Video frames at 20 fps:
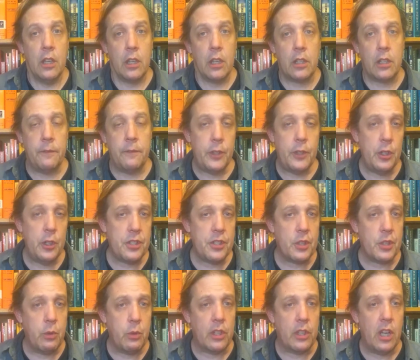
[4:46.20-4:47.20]

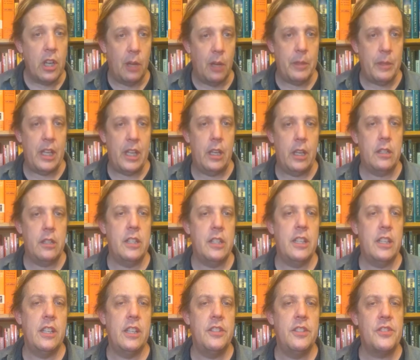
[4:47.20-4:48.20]
Confucius will come in,
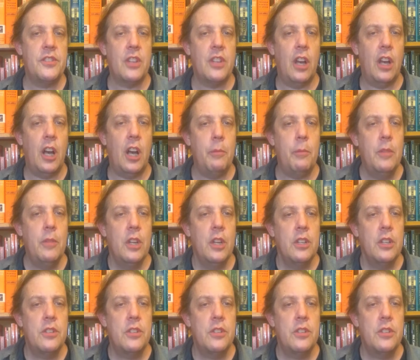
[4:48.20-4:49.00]
is um,